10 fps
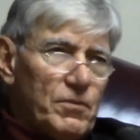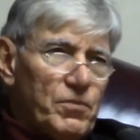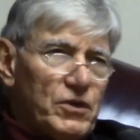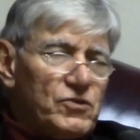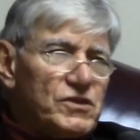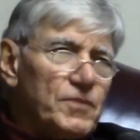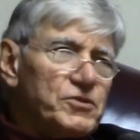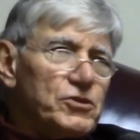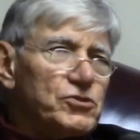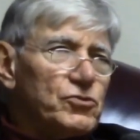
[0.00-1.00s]
but you
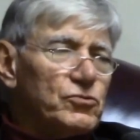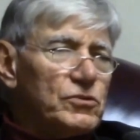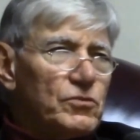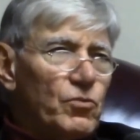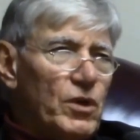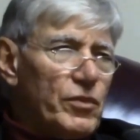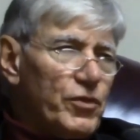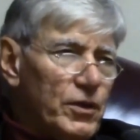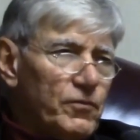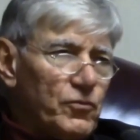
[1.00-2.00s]
substitute one
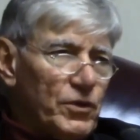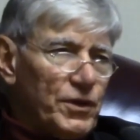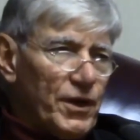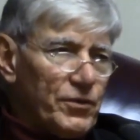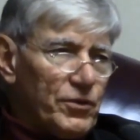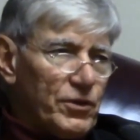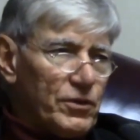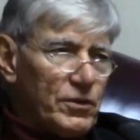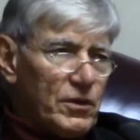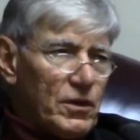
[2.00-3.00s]
thing for
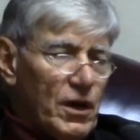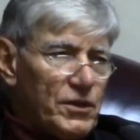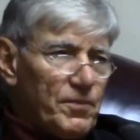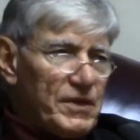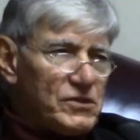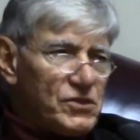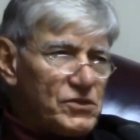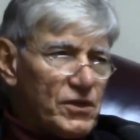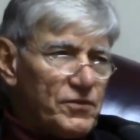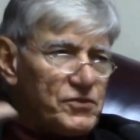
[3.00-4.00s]
another on the
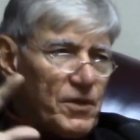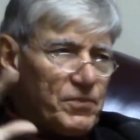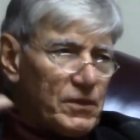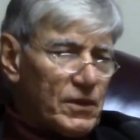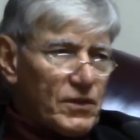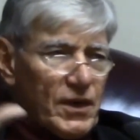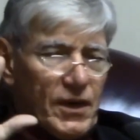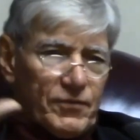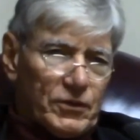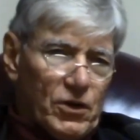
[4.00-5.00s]
basis of something that they
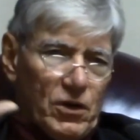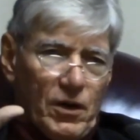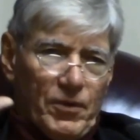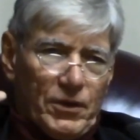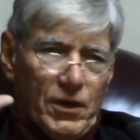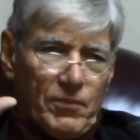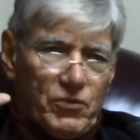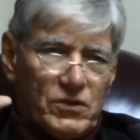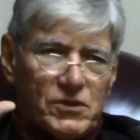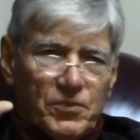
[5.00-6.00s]
have in common, a
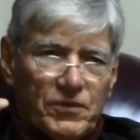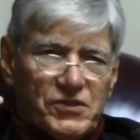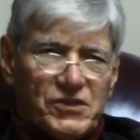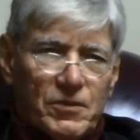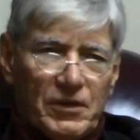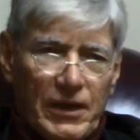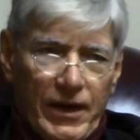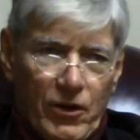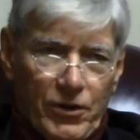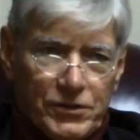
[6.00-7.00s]
principle of
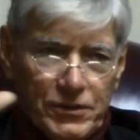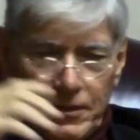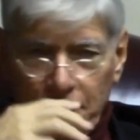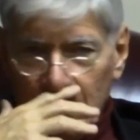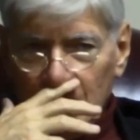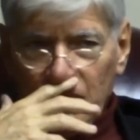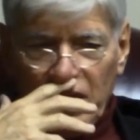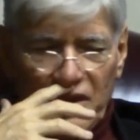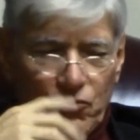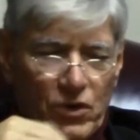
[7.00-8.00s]
similarity.
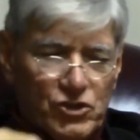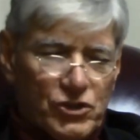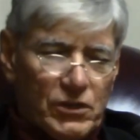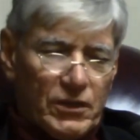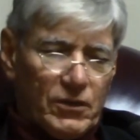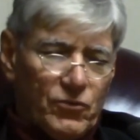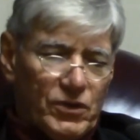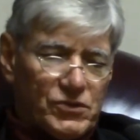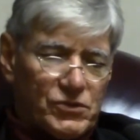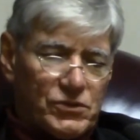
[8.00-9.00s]
The Russian
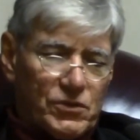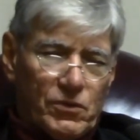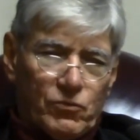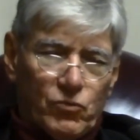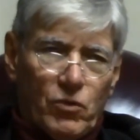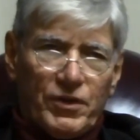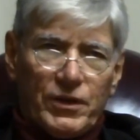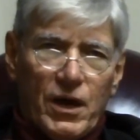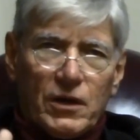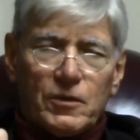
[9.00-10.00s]
linguist uh, Roman
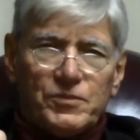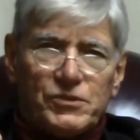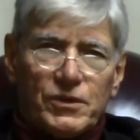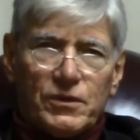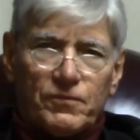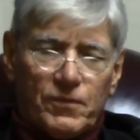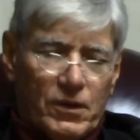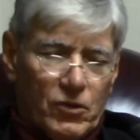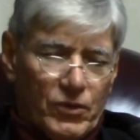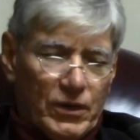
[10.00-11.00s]
Jakobson and
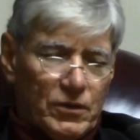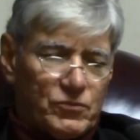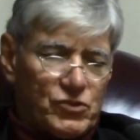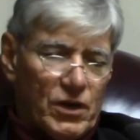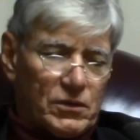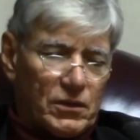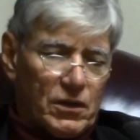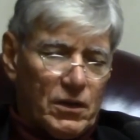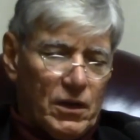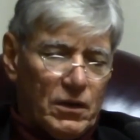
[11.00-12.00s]
following him Jacques
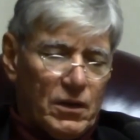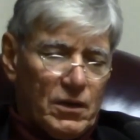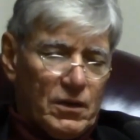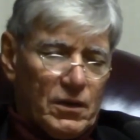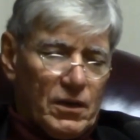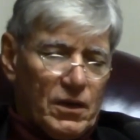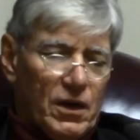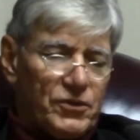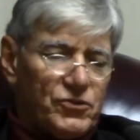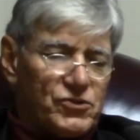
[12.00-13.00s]
Lacan uh,
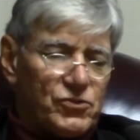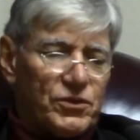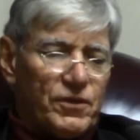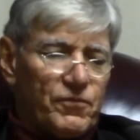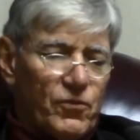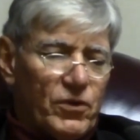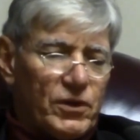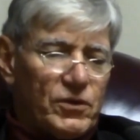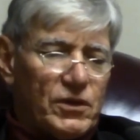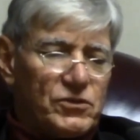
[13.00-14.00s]
understood that
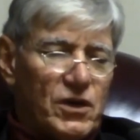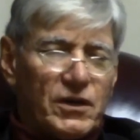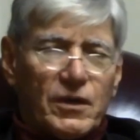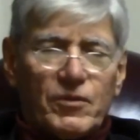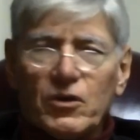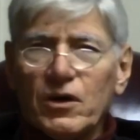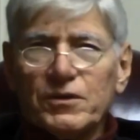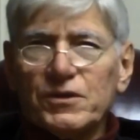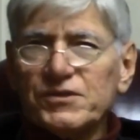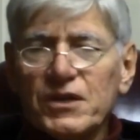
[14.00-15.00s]
Freud, in talking about
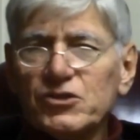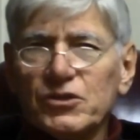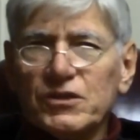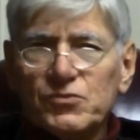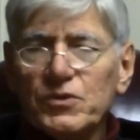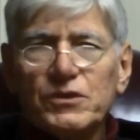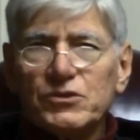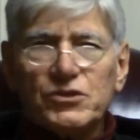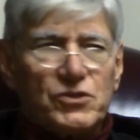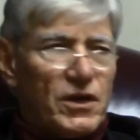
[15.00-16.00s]
condensation, he's really
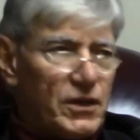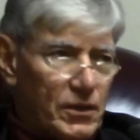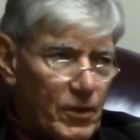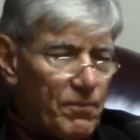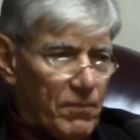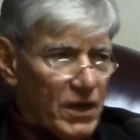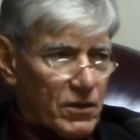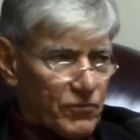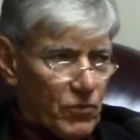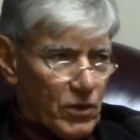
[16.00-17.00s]
just talking about
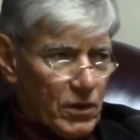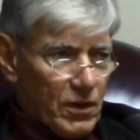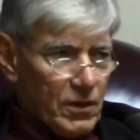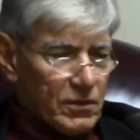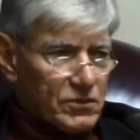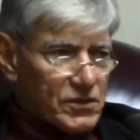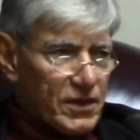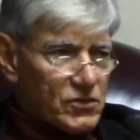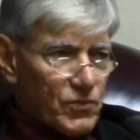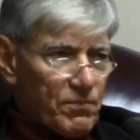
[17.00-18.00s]
metaphor, because
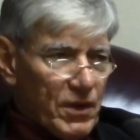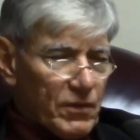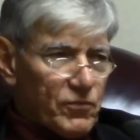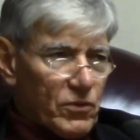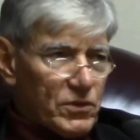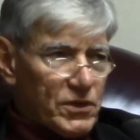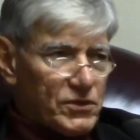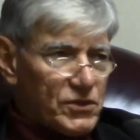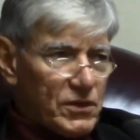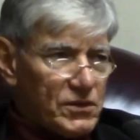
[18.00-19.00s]
that is what metaphor
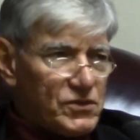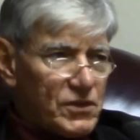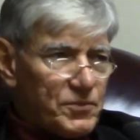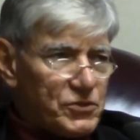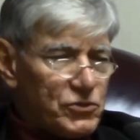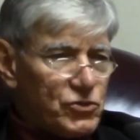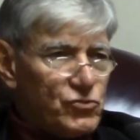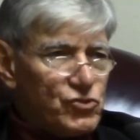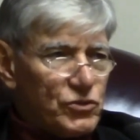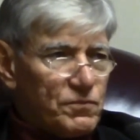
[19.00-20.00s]
is. It is
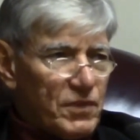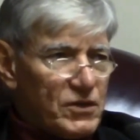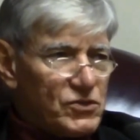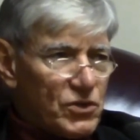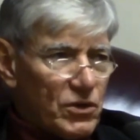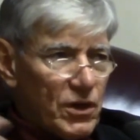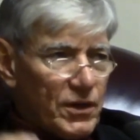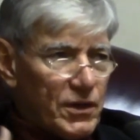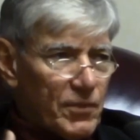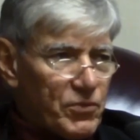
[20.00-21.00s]
substitution based
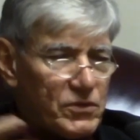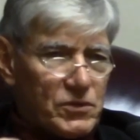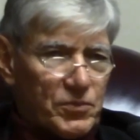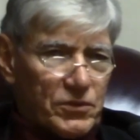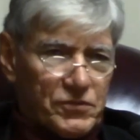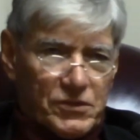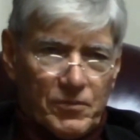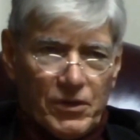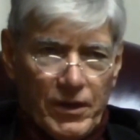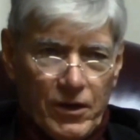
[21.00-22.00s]
on a principle of
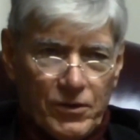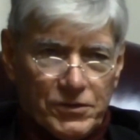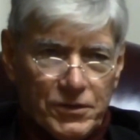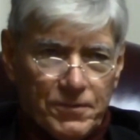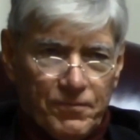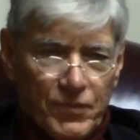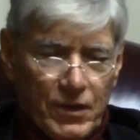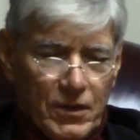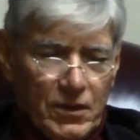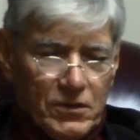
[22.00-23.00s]
similarity.
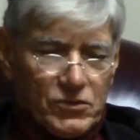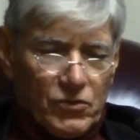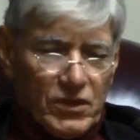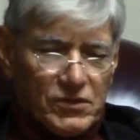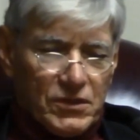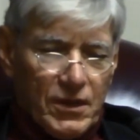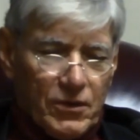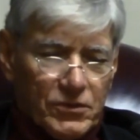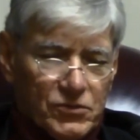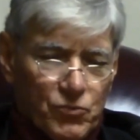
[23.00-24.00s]
So let's see
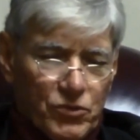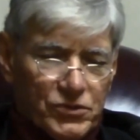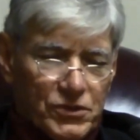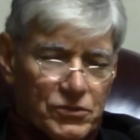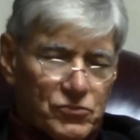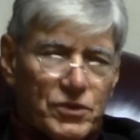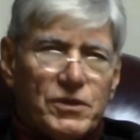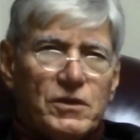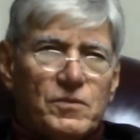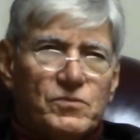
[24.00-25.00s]
how this works in
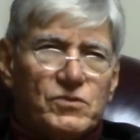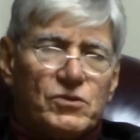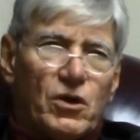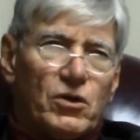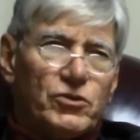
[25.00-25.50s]
dreams. All